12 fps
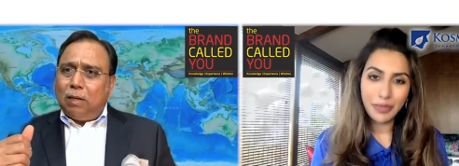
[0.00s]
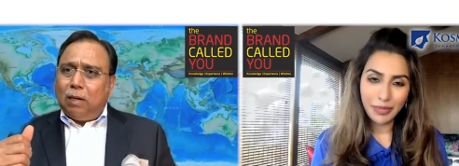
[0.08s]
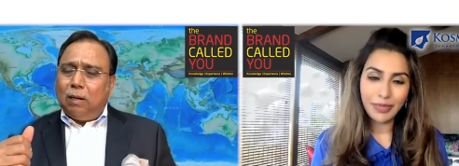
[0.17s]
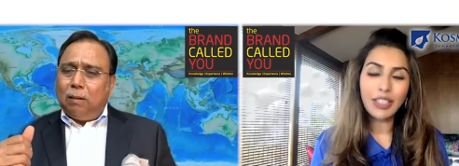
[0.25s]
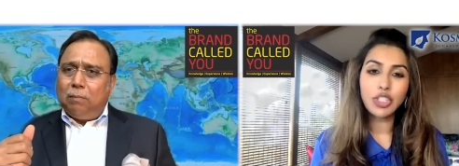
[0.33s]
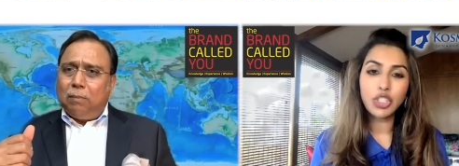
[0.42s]

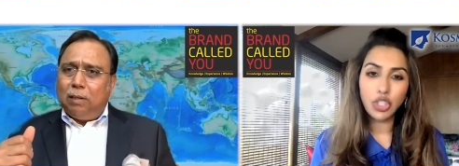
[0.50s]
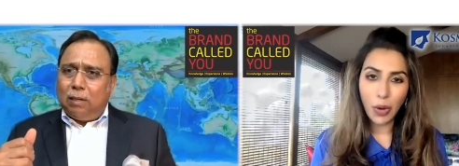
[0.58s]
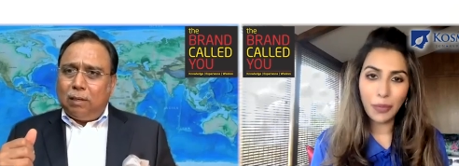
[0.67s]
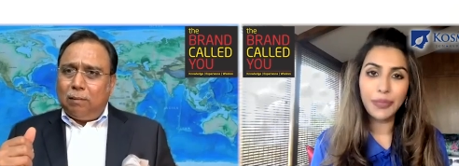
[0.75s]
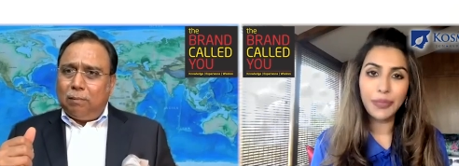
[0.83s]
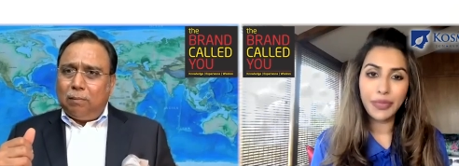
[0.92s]

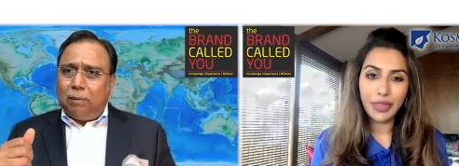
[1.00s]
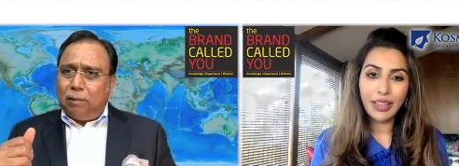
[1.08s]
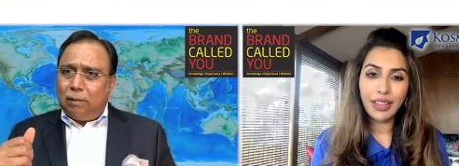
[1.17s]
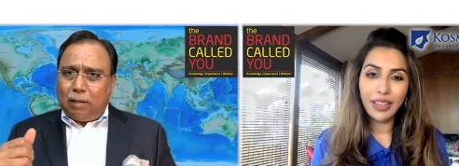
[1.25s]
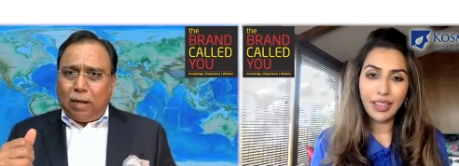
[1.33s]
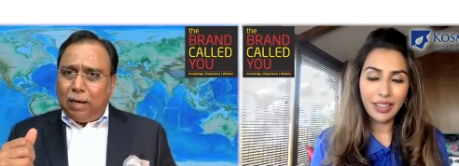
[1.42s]

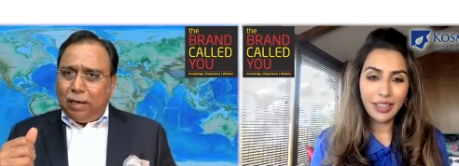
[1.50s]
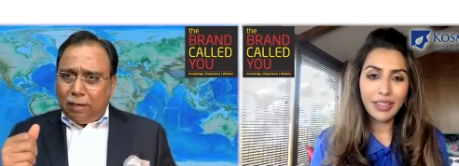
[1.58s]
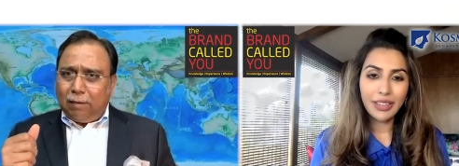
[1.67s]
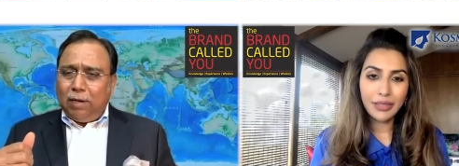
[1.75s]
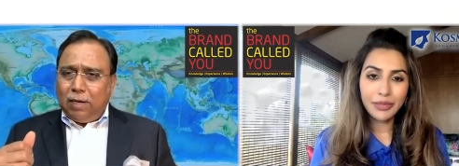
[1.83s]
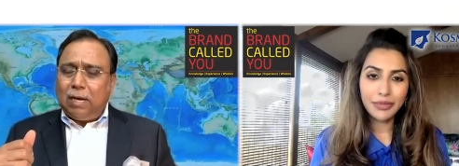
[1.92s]
Speaker 1: I
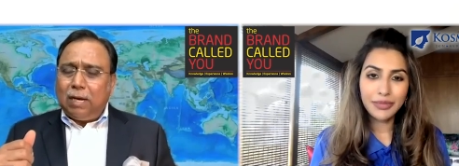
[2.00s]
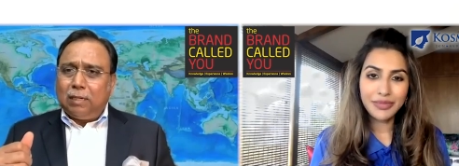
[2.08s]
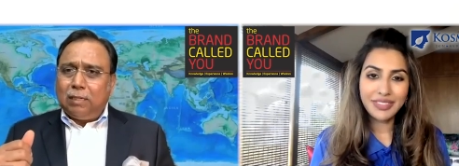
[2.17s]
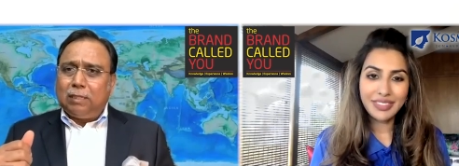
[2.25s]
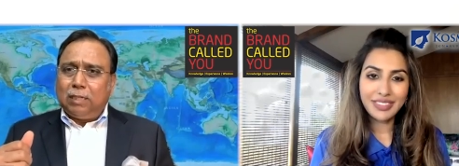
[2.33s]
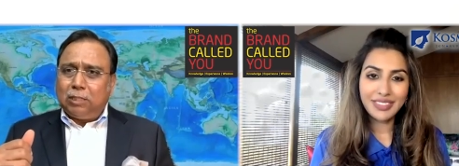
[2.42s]
agree that
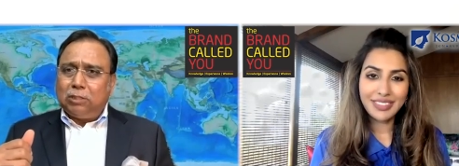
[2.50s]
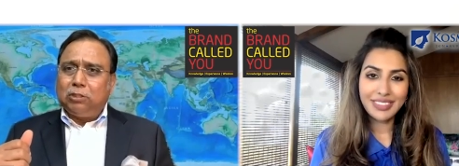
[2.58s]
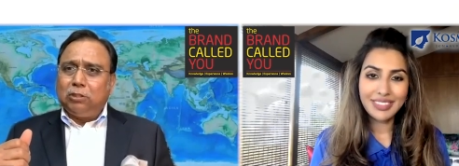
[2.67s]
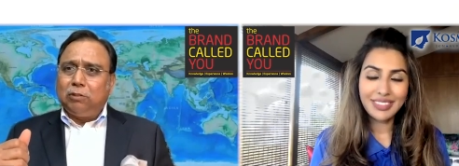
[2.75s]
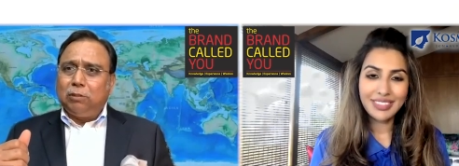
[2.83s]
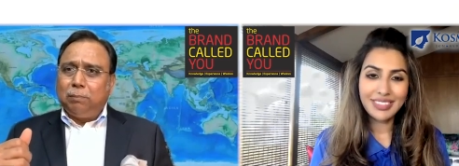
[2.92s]
the
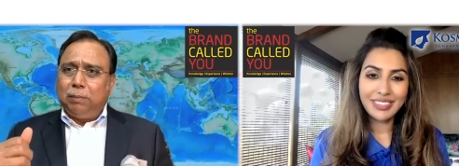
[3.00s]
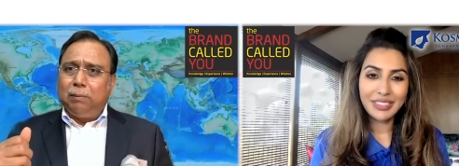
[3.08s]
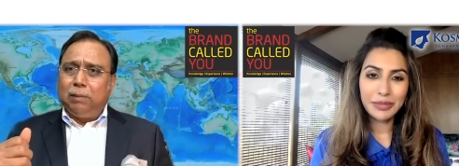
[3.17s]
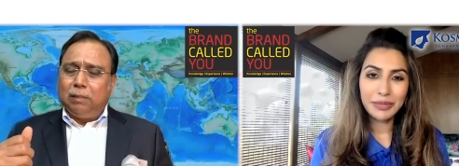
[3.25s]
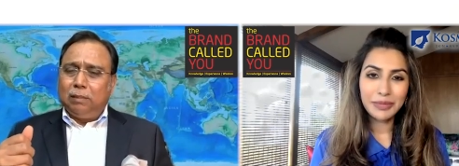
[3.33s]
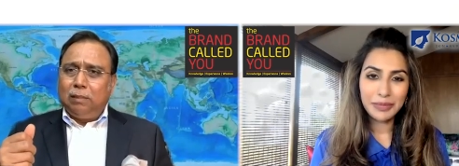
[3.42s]
textures of the
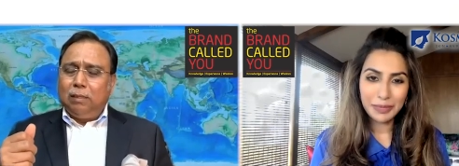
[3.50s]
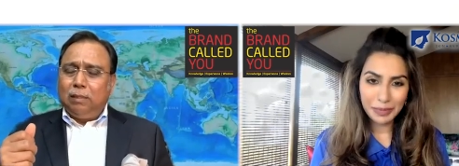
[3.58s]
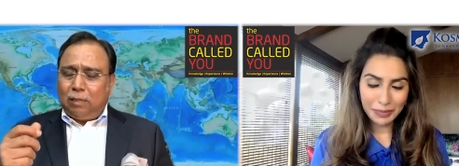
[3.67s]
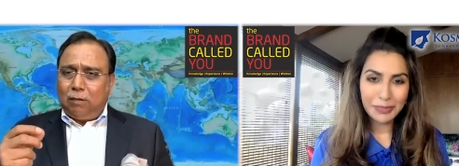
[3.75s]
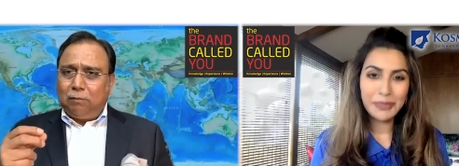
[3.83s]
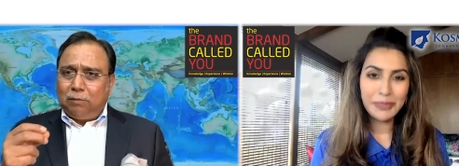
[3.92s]
people,
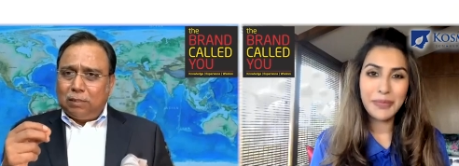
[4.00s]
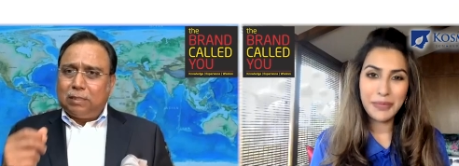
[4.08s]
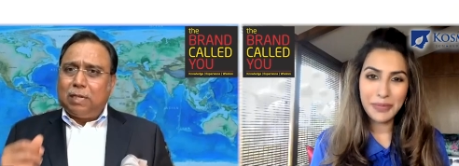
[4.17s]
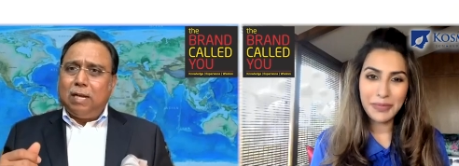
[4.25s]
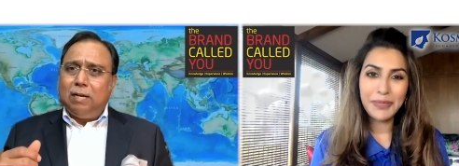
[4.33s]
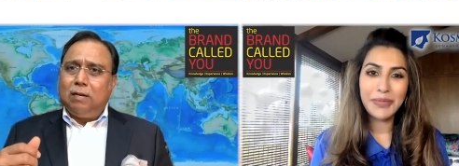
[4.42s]
of the
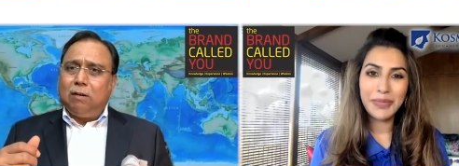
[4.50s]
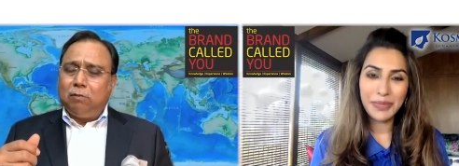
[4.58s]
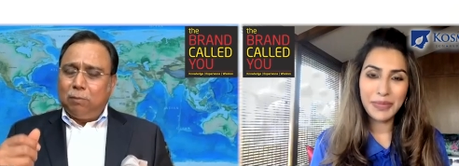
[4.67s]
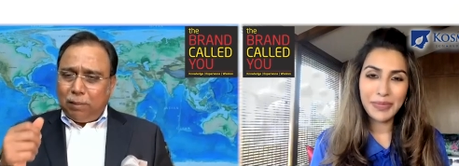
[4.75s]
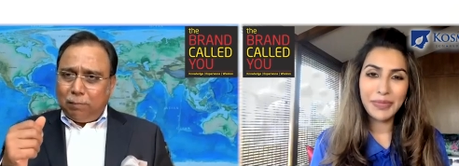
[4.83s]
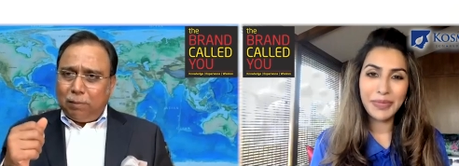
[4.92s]
skin of
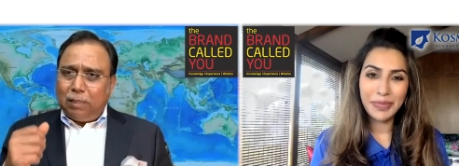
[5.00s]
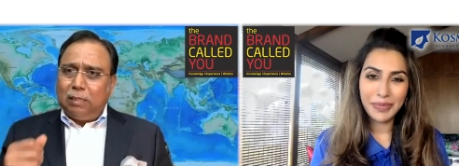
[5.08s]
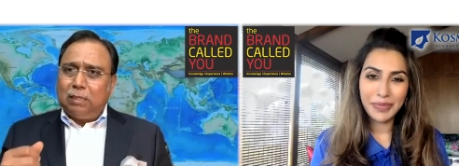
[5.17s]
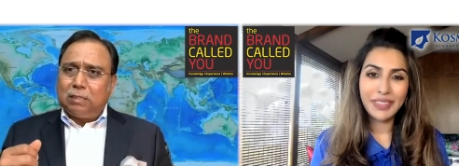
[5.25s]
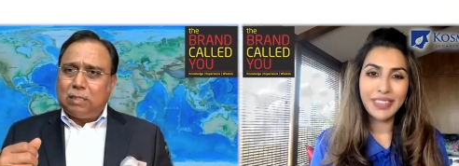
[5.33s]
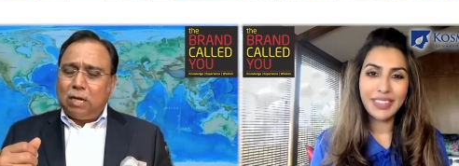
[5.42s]
the people in
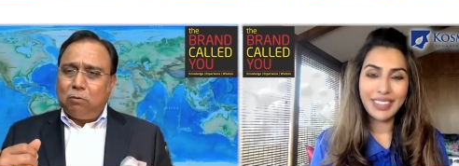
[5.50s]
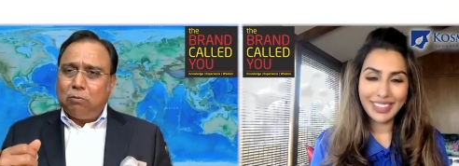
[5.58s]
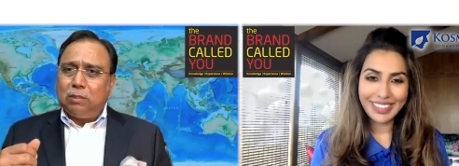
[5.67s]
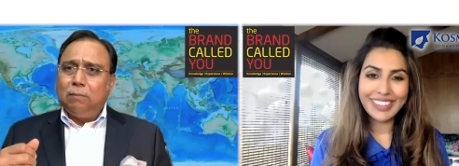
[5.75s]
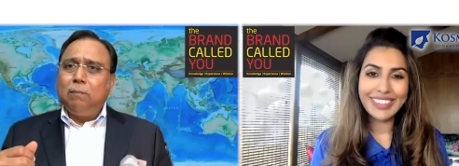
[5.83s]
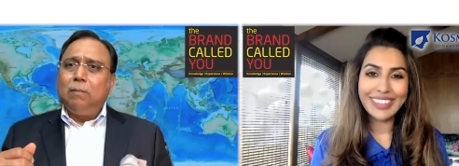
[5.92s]
the South,
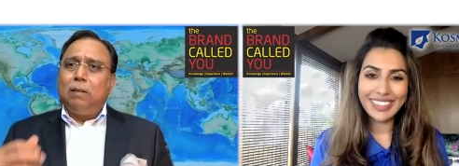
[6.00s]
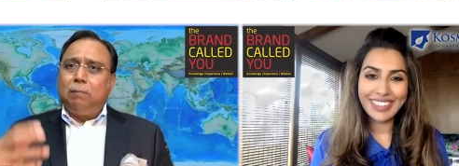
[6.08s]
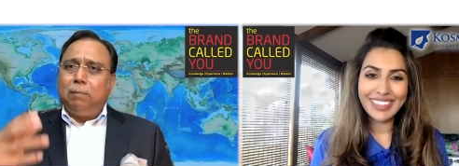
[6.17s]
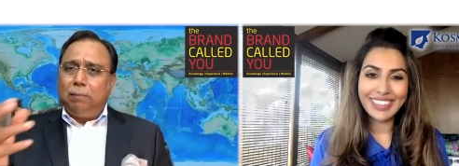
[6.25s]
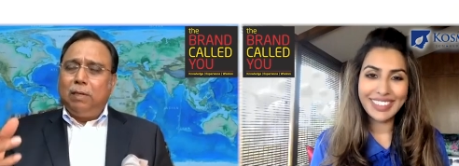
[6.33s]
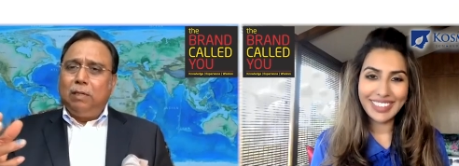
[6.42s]

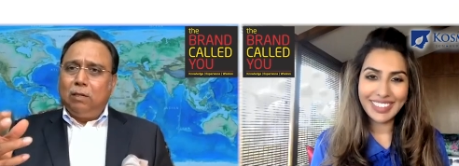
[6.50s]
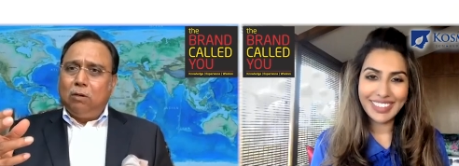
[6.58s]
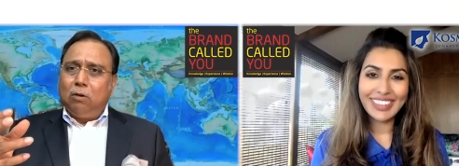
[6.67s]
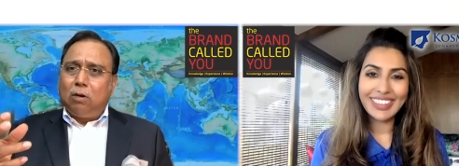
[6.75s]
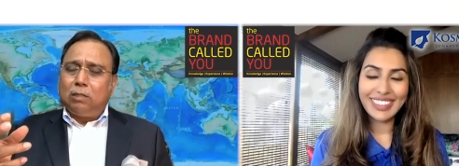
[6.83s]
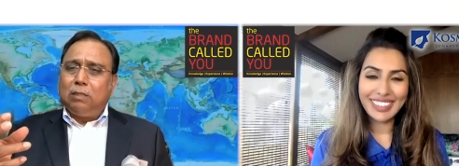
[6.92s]
people in the
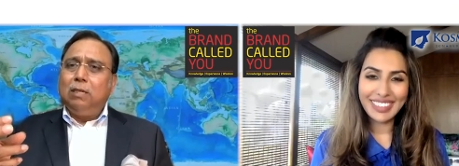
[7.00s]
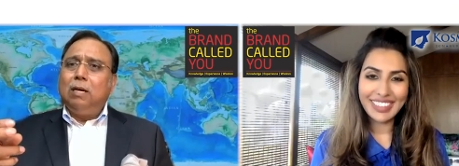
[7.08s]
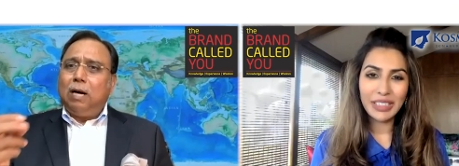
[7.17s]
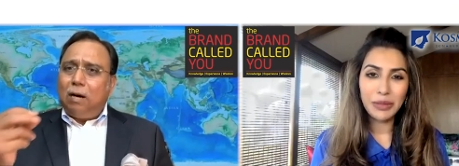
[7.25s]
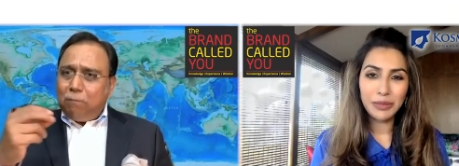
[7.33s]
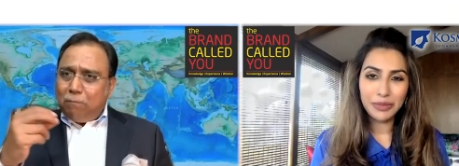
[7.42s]
North
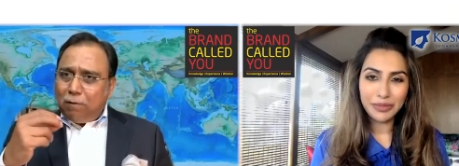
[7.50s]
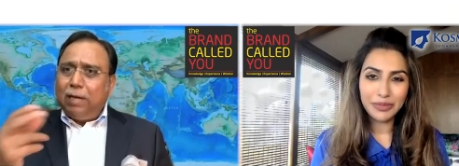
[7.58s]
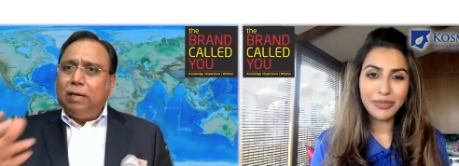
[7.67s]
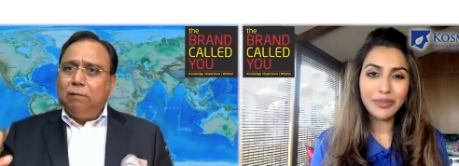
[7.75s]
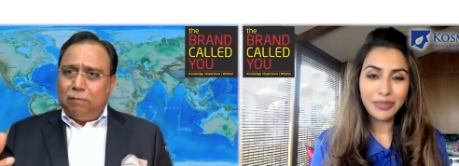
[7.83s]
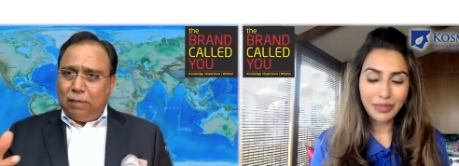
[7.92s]
are very
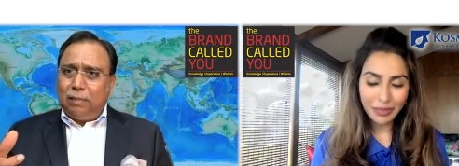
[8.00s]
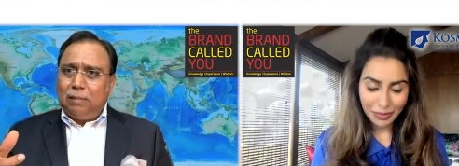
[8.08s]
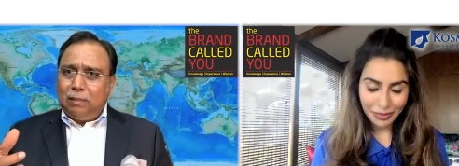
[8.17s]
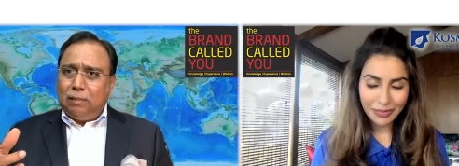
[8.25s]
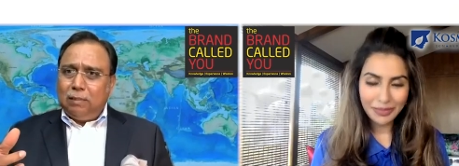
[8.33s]
different.